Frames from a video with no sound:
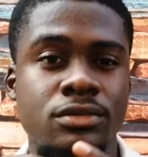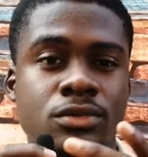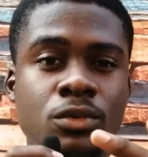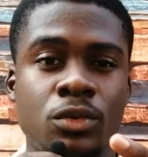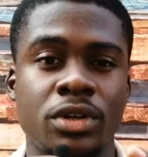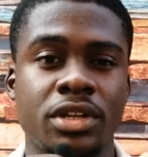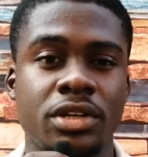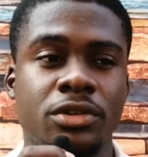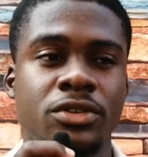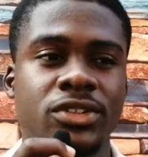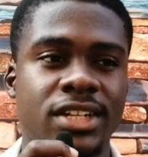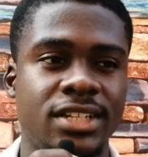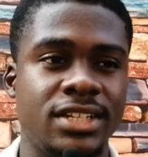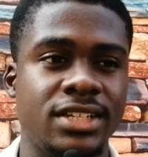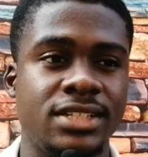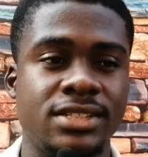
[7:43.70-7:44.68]
one
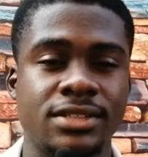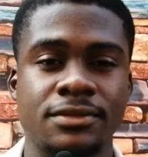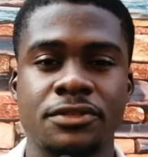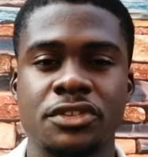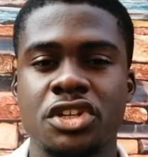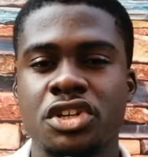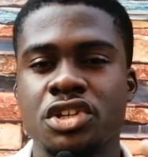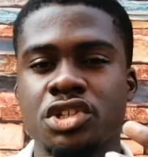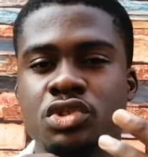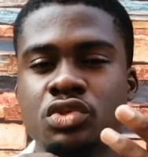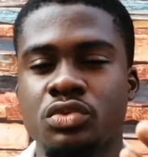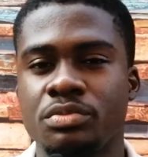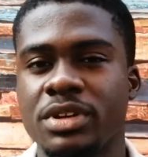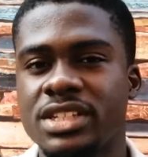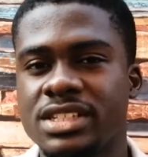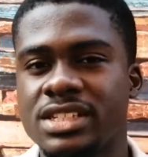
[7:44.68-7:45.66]
included eating. You
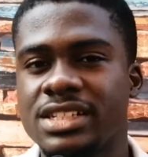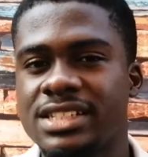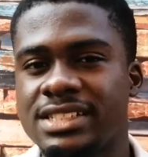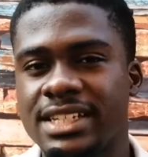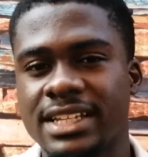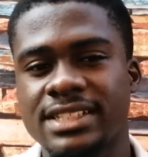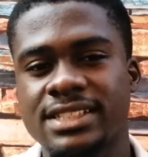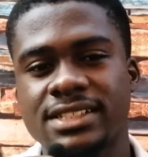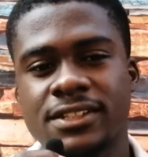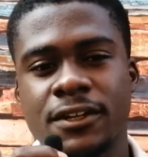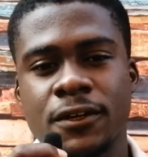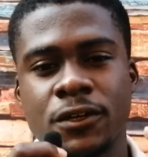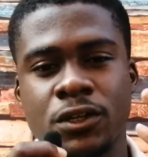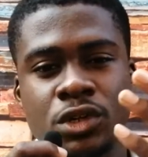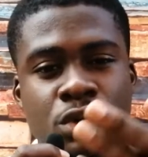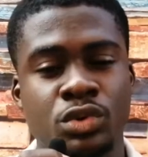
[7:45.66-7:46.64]
basically set
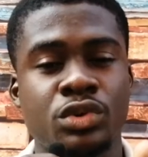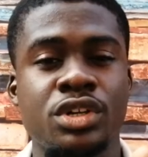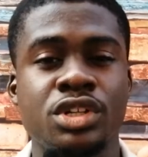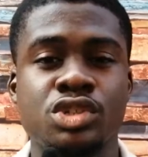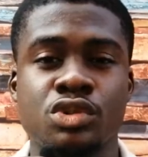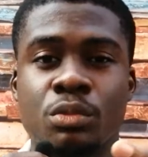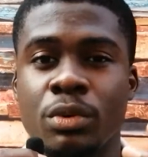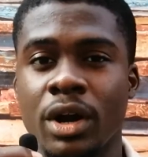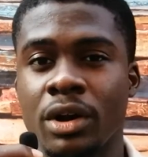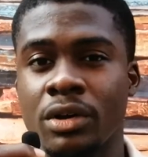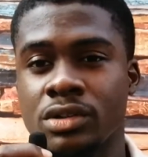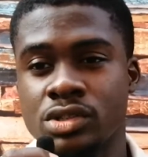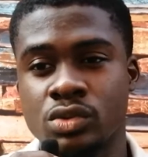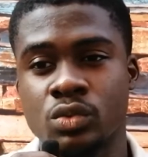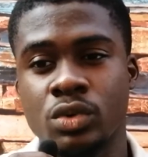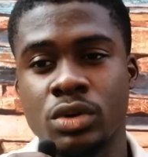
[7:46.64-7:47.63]
your cooking to
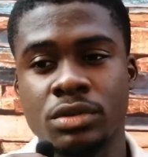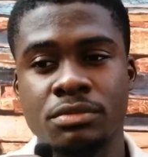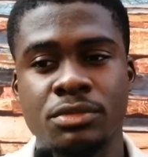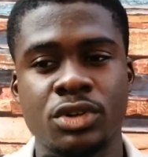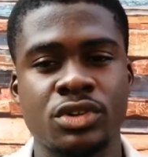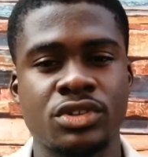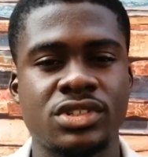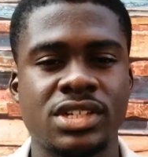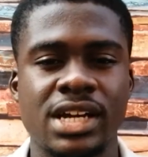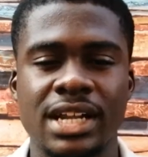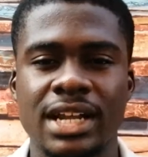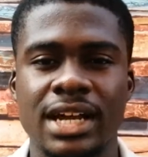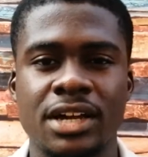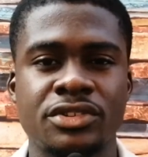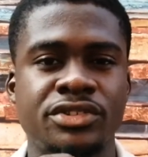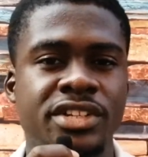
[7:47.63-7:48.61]
priority 1 because you can't
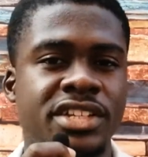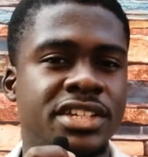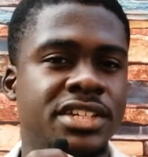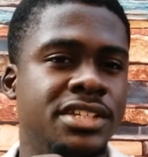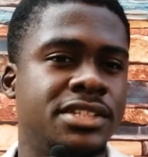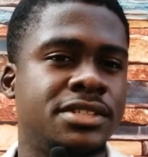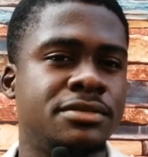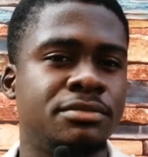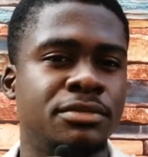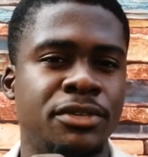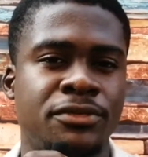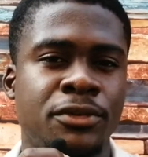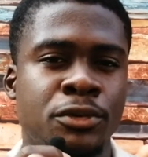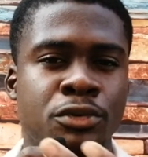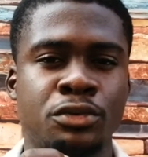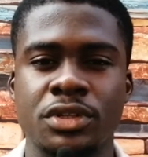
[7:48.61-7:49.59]
actually eat
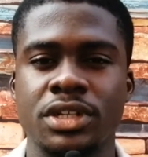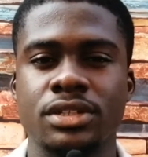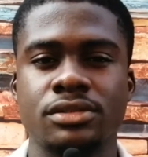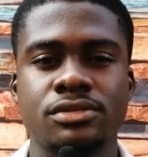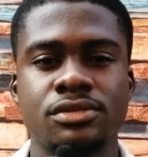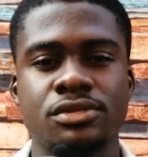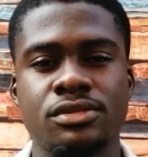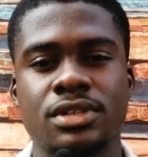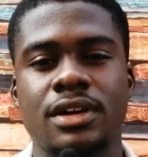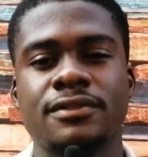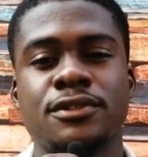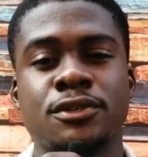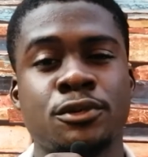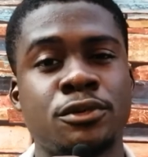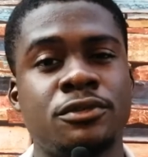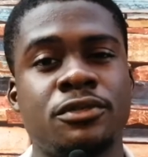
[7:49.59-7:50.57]
before cooking. You have to
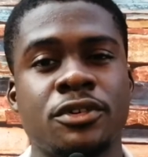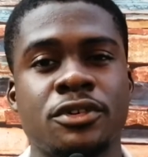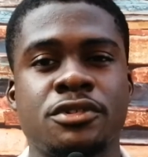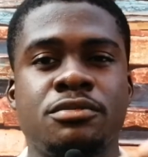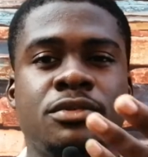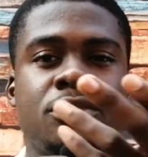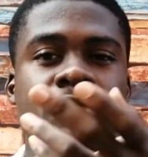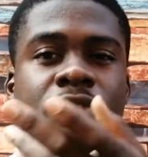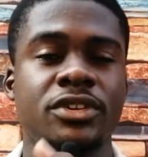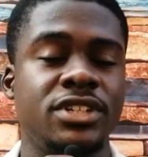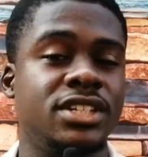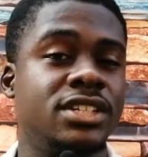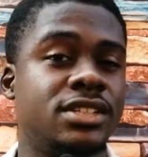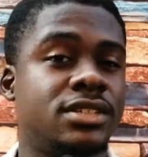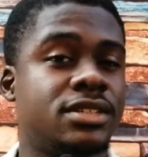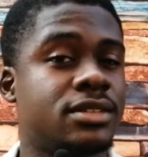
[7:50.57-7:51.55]
cook first before you
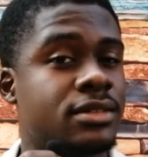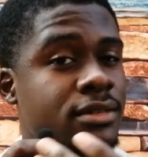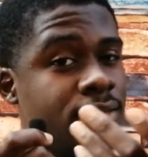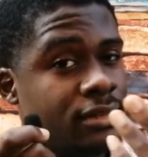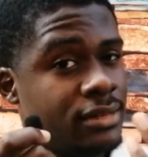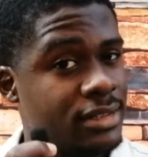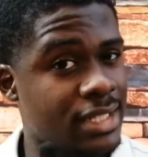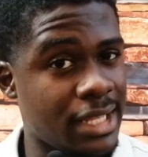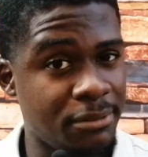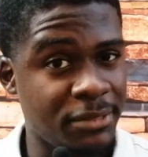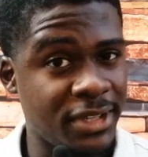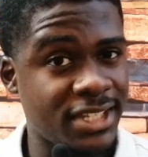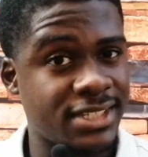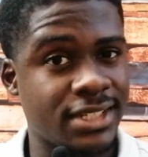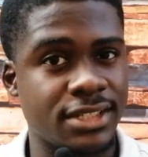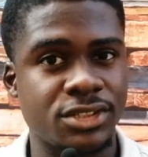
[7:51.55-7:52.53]
eat. That
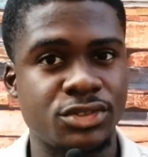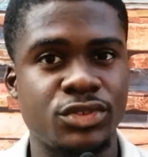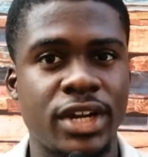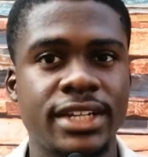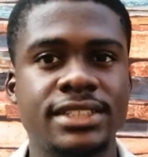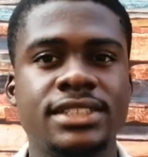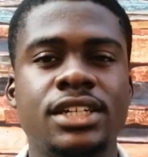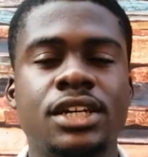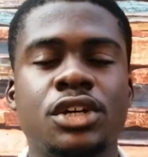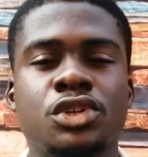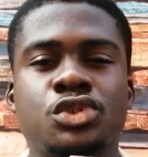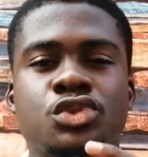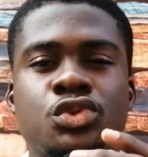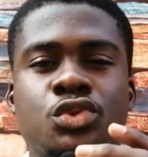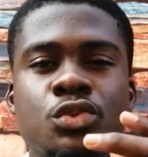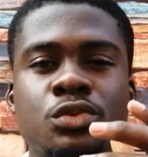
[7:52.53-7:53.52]
makes sense, right?
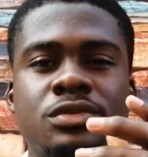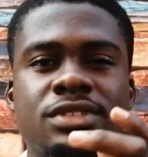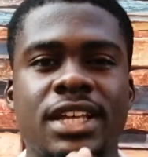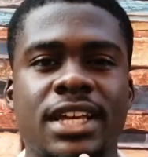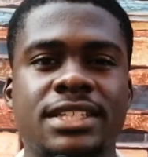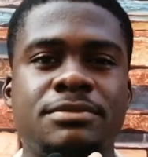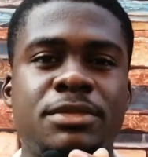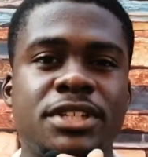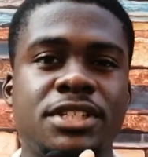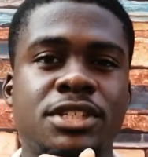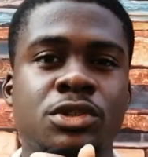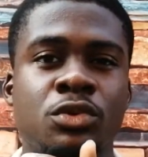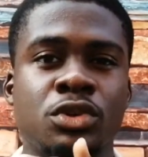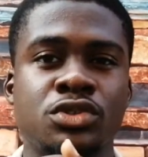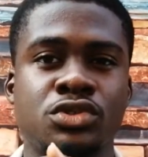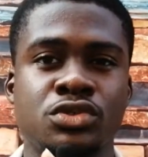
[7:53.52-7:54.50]
So that's basically
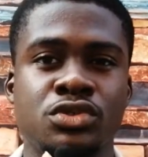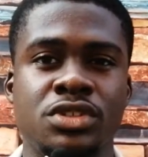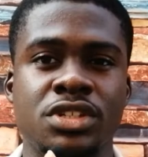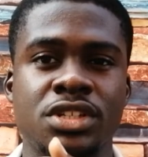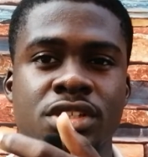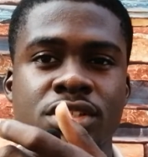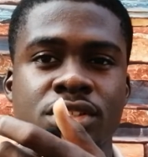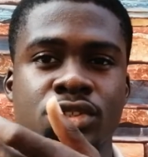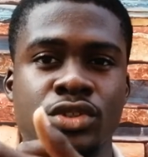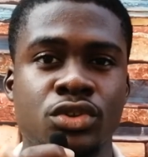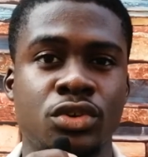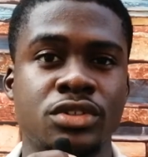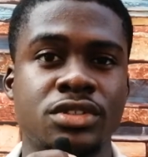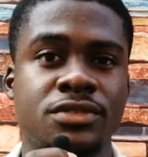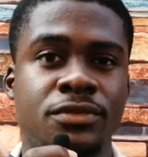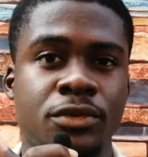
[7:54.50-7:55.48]
what Todoist
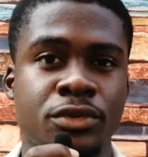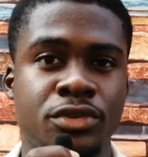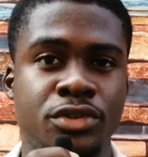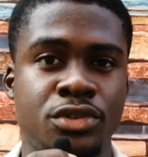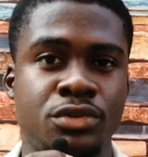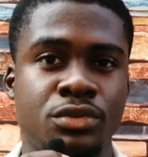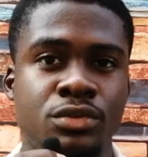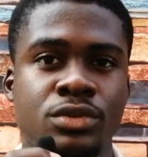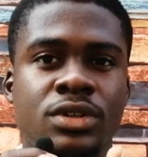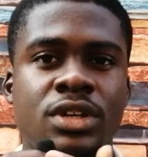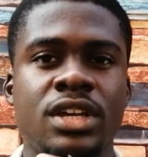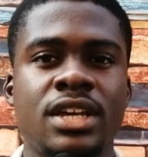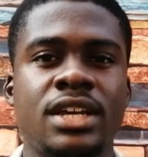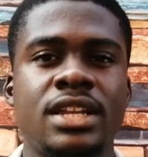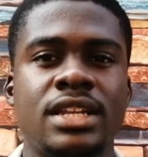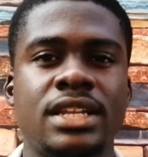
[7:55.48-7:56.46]
does for you.
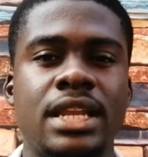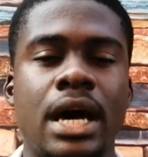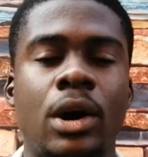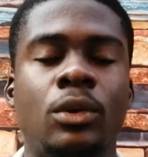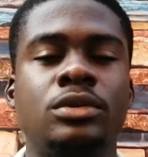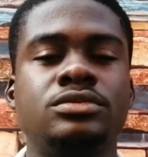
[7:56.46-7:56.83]
Now,